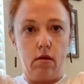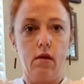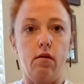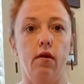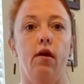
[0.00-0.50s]

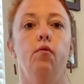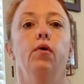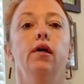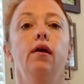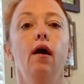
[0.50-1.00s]
Good. And
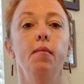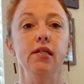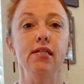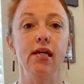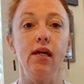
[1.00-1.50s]
we're going to come
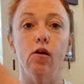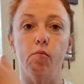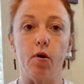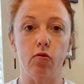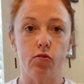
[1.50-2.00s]
into
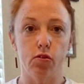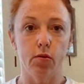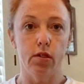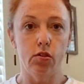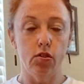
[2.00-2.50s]
eagle pose. So
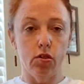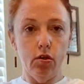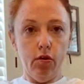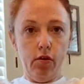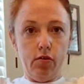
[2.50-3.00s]
we're going to
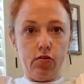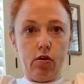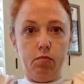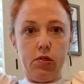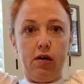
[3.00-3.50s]
circle those
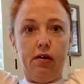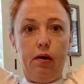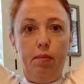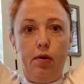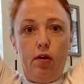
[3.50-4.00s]
arms
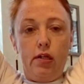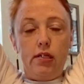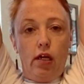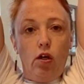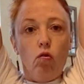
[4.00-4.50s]
up. You're going
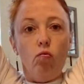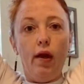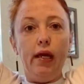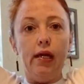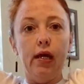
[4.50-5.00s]
to take your
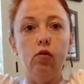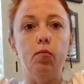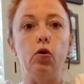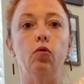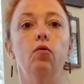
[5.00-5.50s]
right
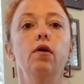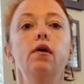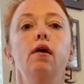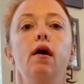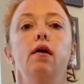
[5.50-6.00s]
elbow
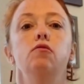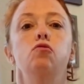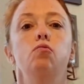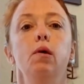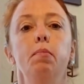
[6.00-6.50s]
and
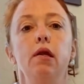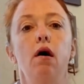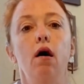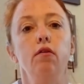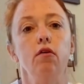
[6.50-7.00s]
sweep it
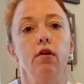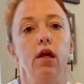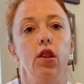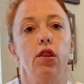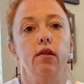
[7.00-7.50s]

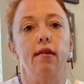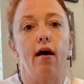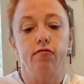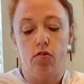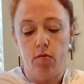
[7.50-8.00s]
underneath the
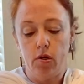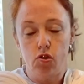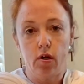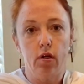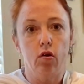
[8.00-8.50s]
left. So you want
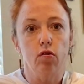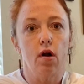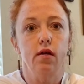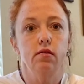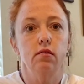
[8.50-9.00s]
to try to
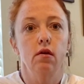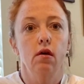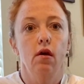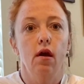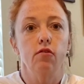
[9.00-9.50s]
cross
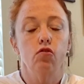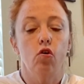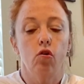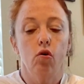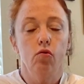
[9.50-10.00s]
as
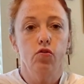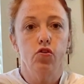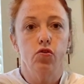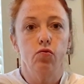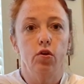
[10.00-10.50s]

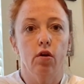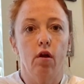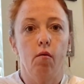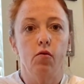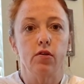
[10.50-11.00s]
close to your
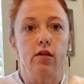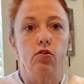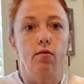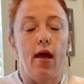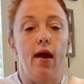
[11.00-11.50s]
elbows
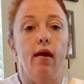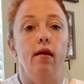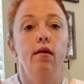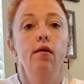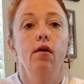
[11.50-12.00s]
as you
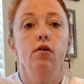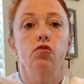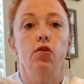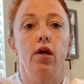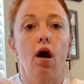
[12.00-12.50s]
can.
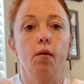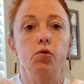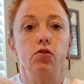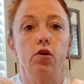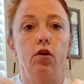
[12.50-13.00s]
So the
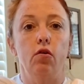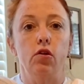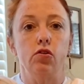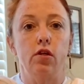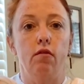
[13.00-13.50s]
options are you
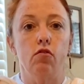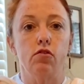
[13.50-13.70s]
can just give